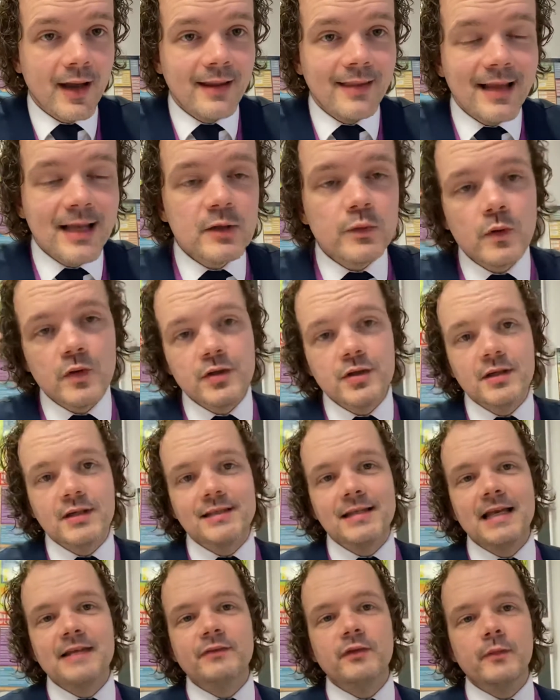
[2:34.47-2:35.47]
And that's what
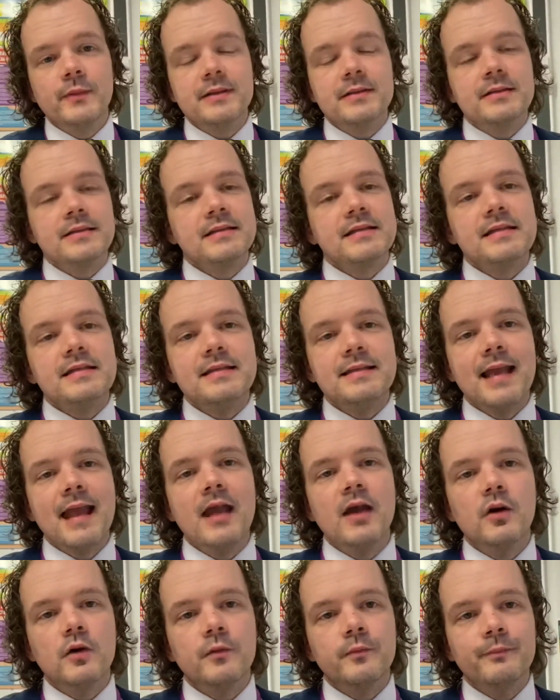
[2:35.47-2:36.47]
successful businesses
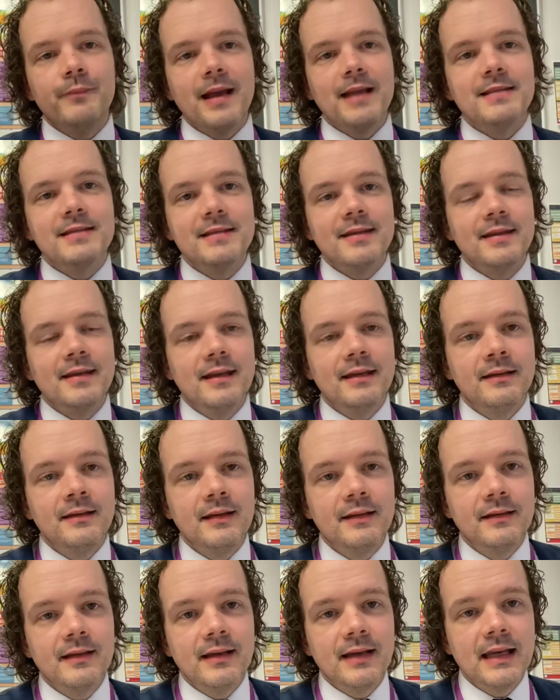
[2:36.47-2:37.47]
nail better than
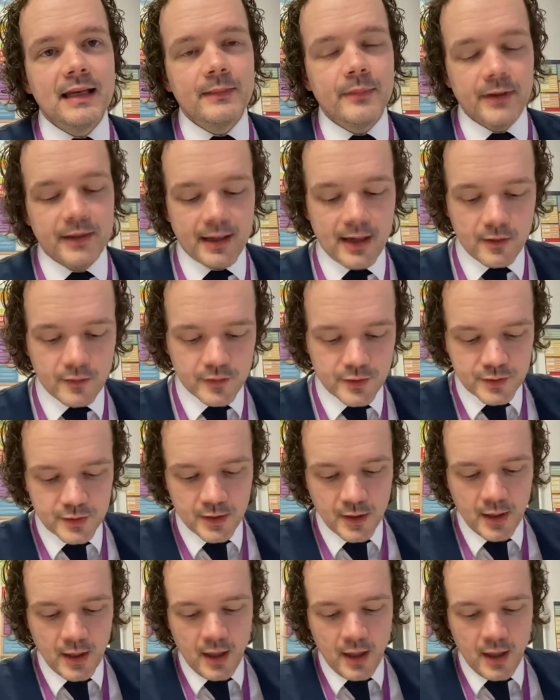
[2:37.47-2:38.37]
anybody else.